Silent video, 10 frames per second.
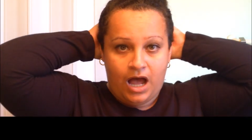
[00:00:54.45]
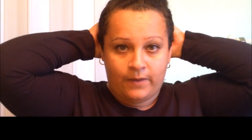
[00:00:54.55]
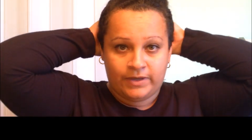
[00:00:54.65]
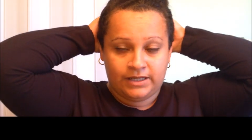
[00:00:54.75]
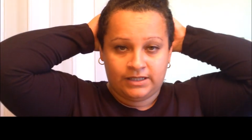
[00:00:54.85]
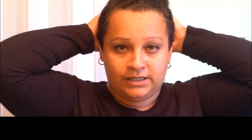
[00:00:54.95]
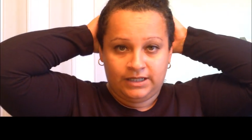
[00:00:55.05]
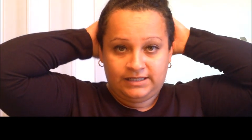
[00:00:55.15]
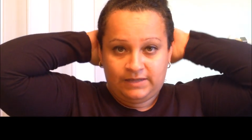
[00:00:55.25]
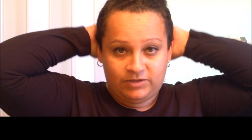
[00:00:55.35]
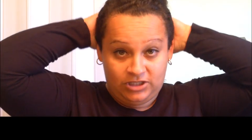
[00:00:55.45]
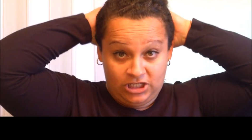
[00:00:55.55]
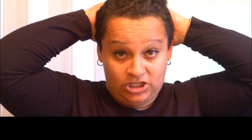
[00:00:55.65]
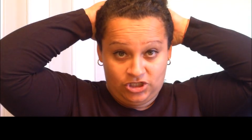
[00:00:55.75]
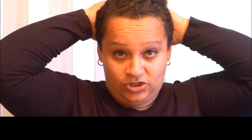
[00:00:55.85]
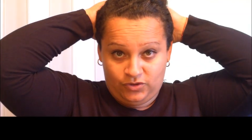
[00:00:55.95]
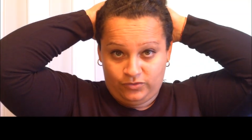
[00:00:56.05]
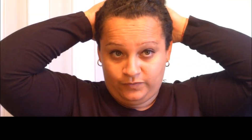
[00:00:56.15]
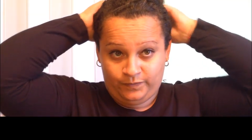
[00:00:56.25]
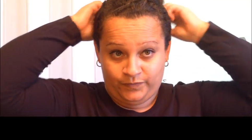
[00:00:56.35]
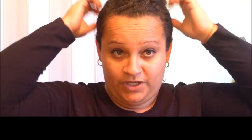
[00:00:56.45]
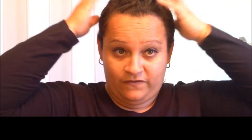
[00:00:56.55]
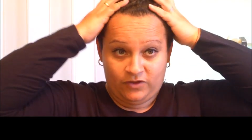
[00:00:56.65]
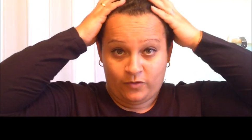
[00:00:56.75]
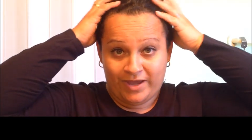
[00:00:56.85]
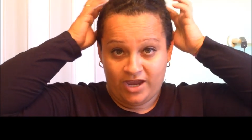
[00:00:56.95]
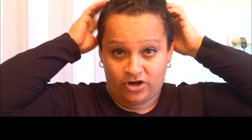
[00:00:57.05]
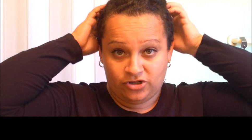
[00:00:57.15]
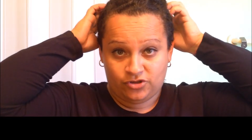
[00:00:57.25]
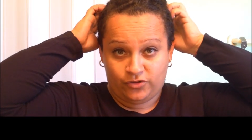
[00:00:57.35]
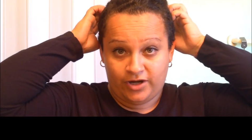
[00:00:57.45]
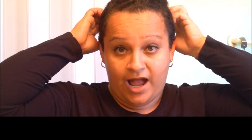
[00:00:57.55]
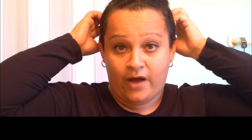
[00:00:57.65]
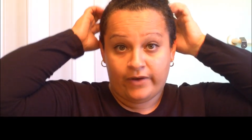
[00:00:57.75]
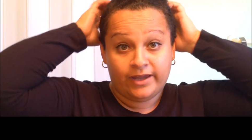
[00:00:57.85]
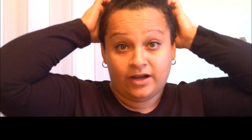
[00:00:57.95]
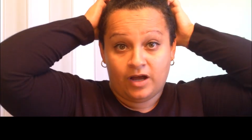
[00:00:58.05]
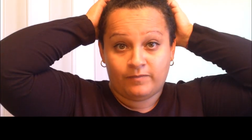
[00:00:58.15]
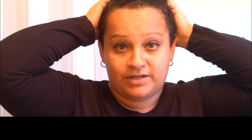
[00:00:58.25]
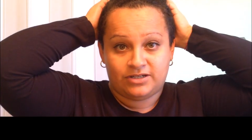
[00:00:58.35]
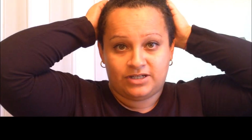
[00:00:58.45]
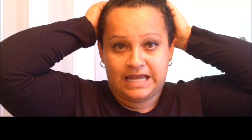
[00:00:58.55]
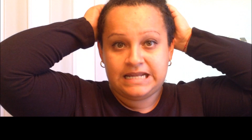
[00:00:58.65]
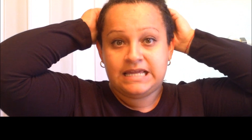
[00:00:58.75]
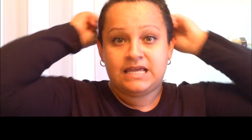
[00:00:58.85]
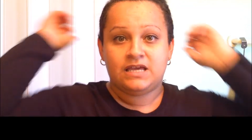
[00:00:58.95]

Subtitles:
I'm going to attempt to teach you, even though my hair is short, how I accomplished it,